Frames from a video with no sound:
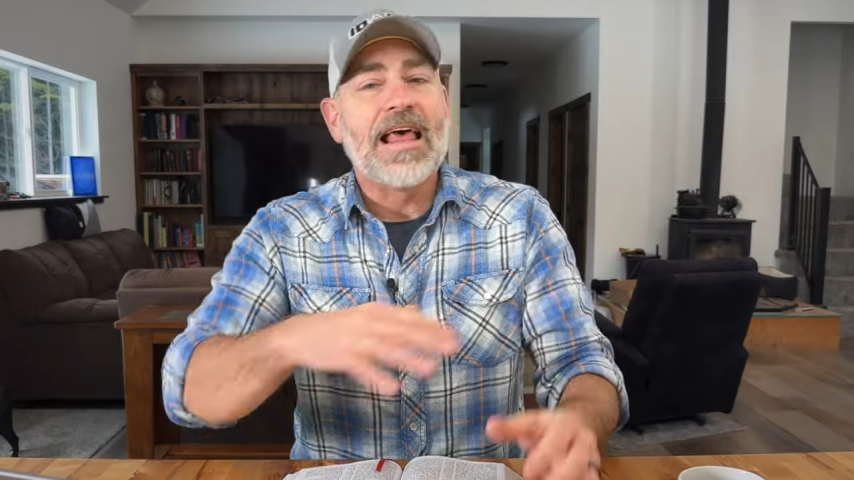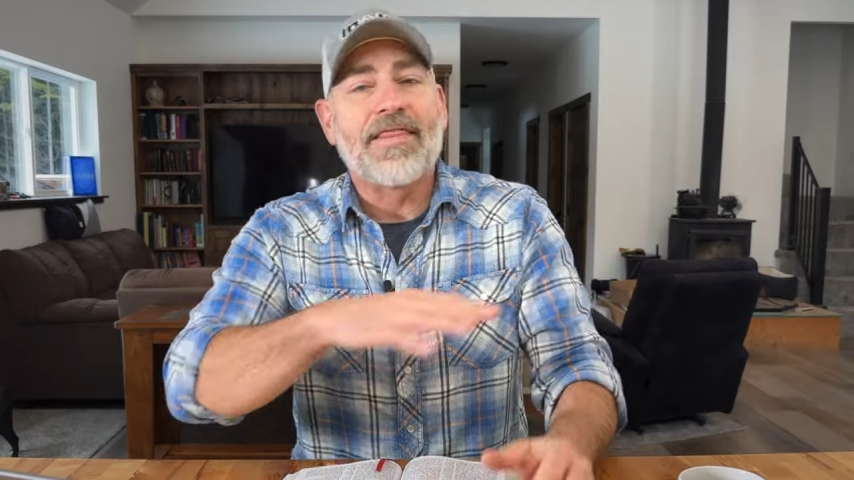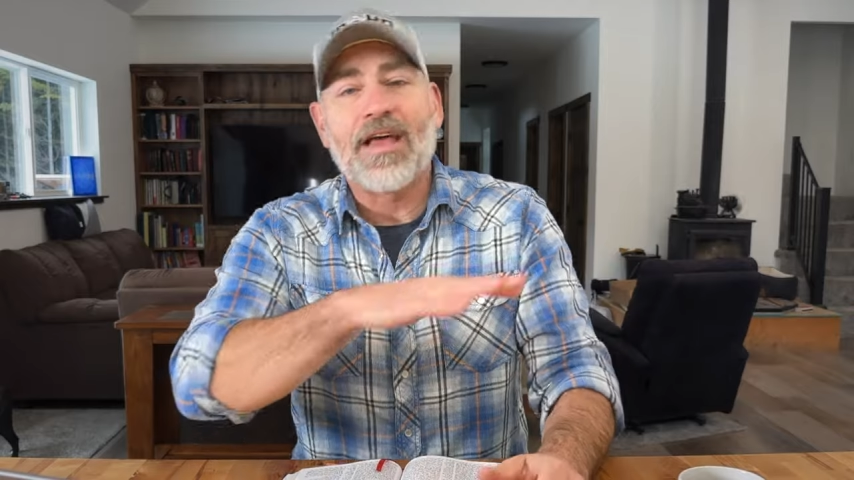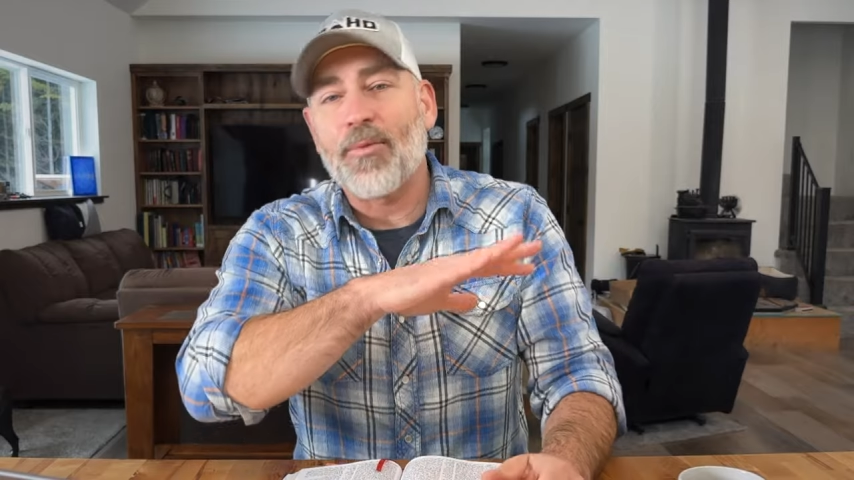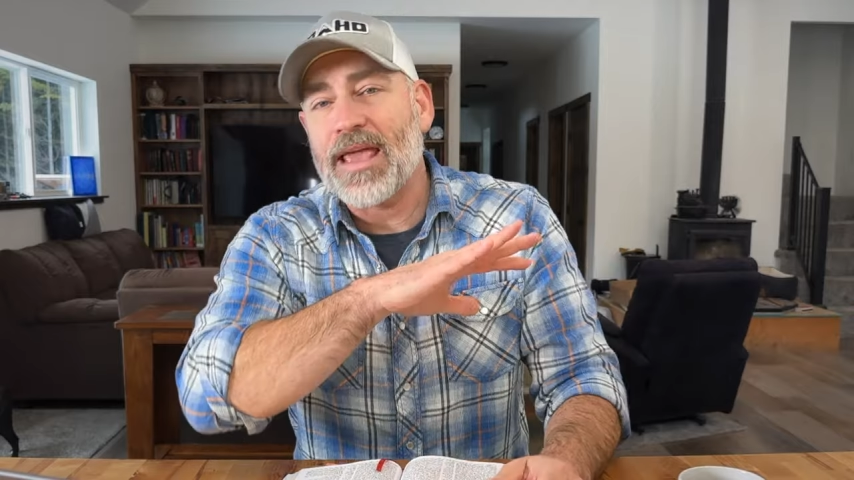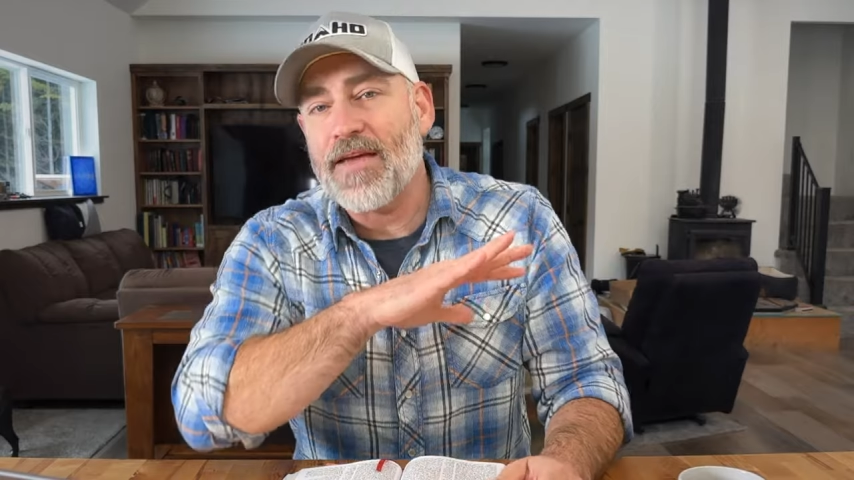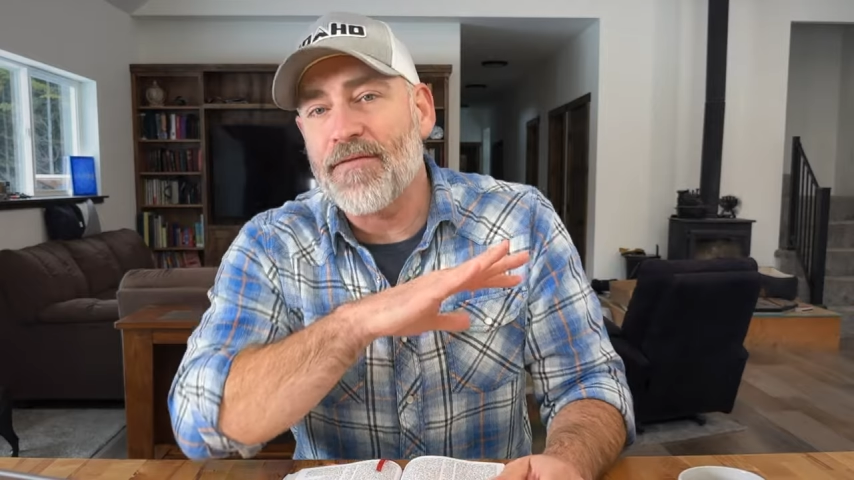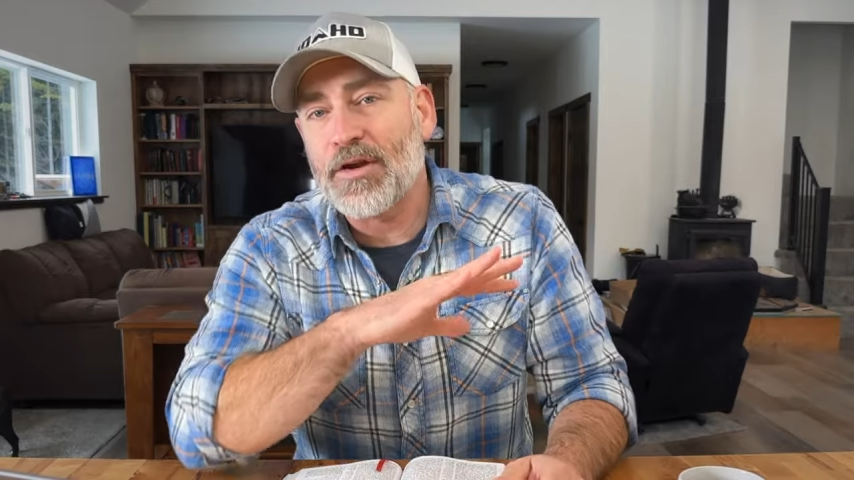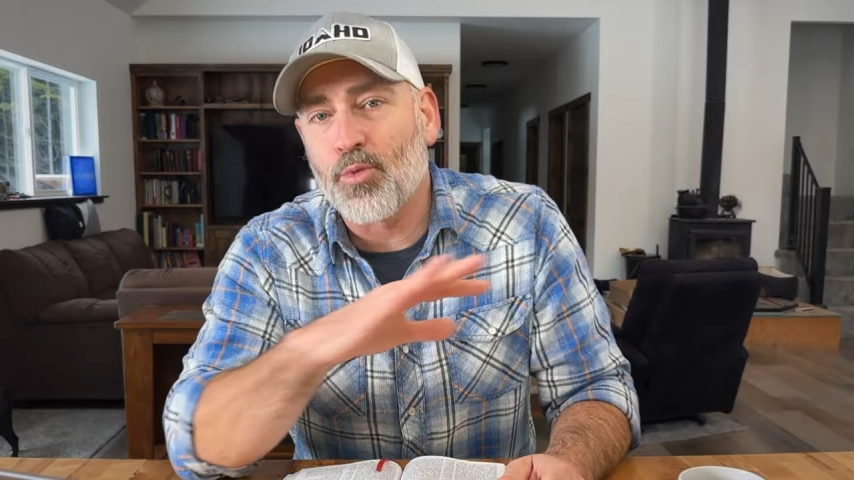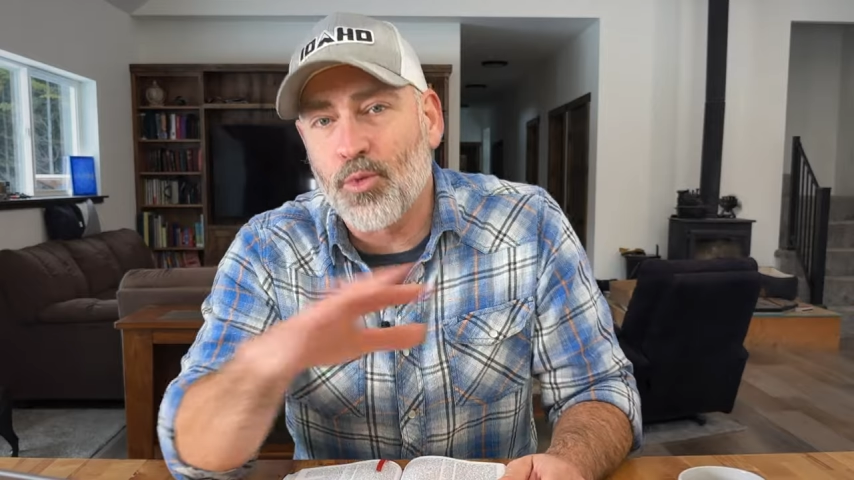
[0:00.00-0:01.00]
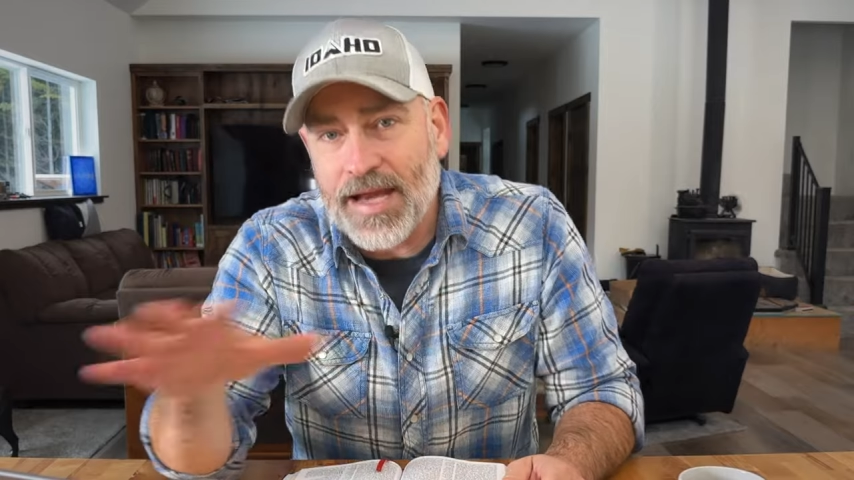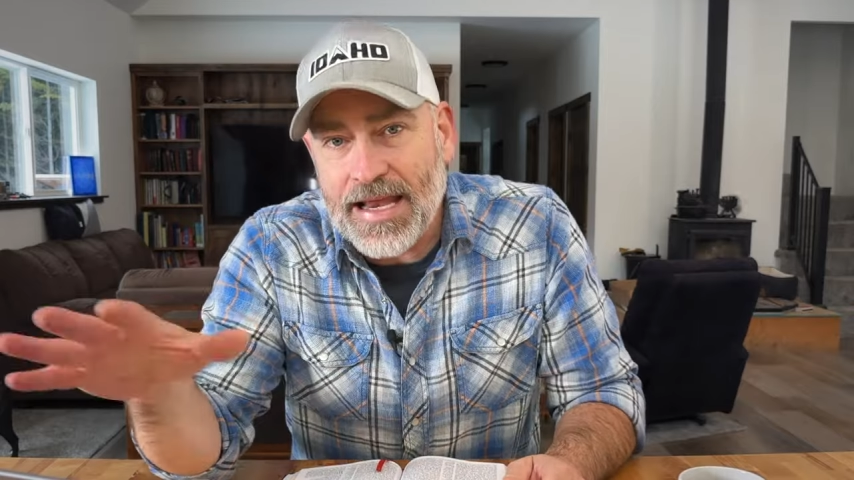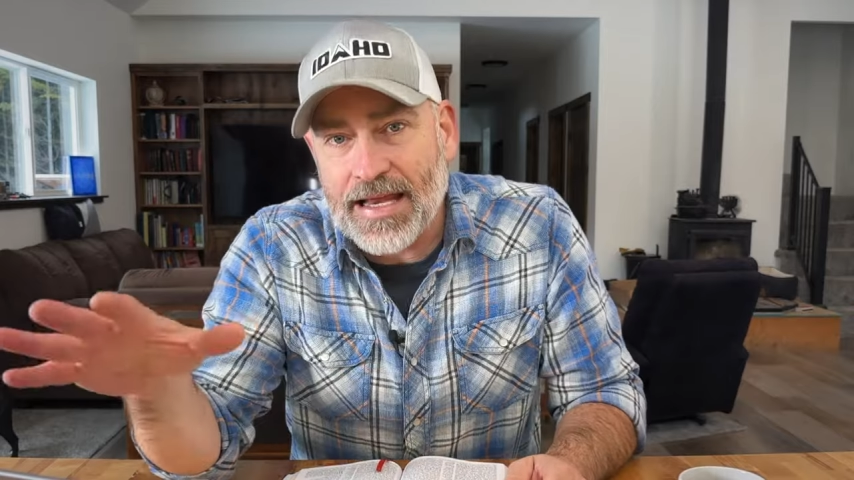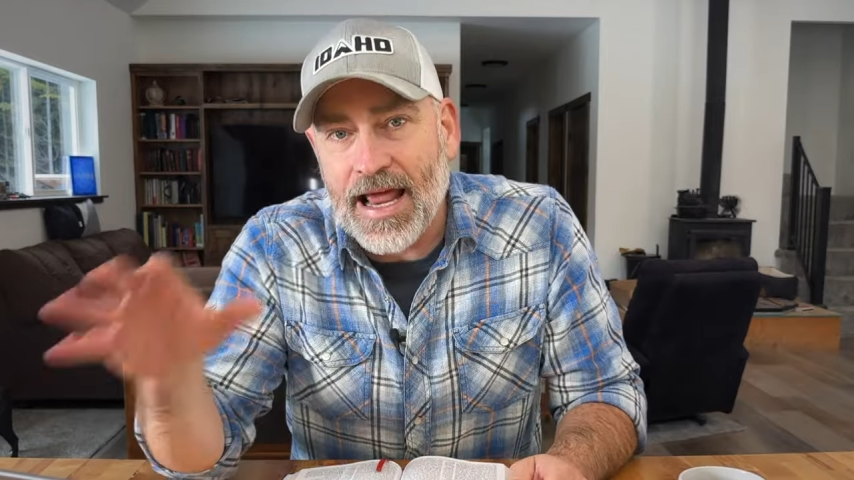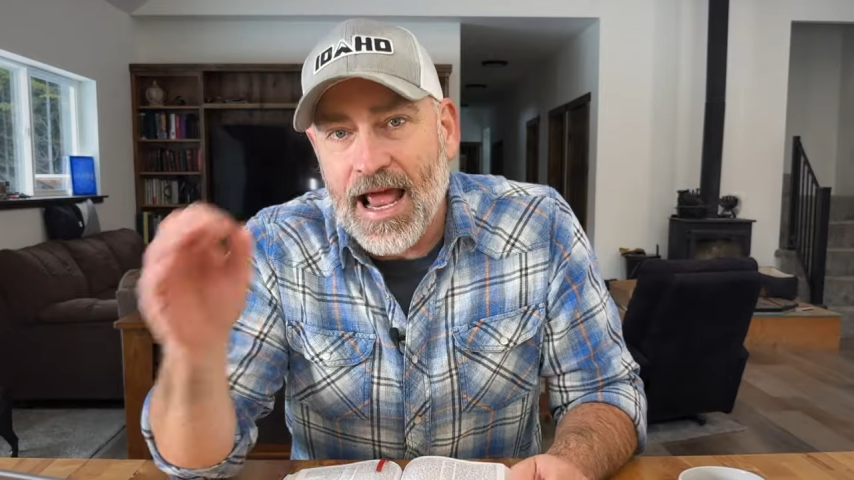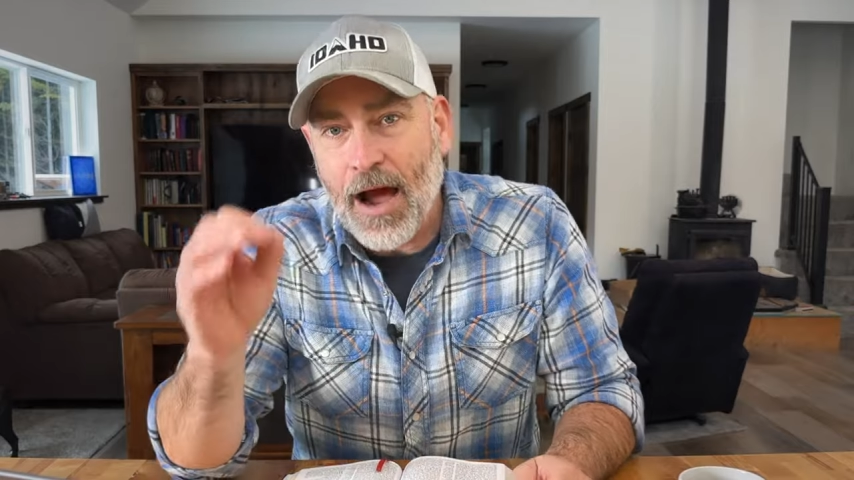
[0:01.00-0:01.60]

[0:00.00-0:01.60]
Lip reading: that we even read